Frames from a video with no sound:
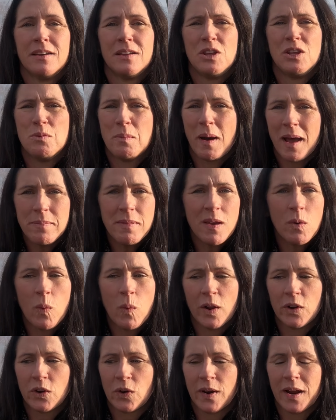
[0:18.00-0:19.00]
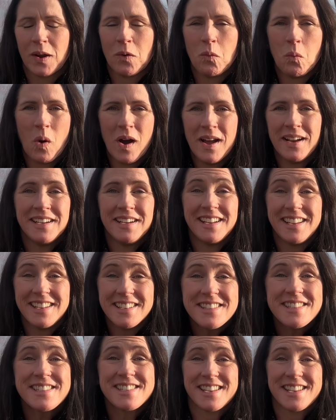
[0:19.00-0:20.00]
You might be wondering, what
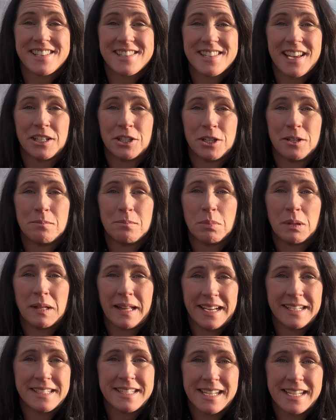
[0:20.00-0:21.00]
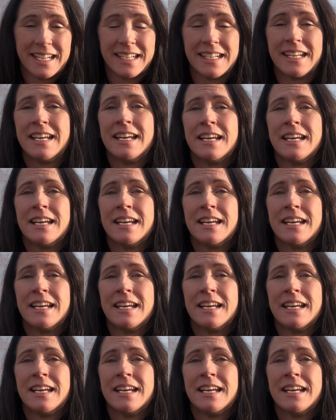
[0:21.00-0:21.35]
is succession planting?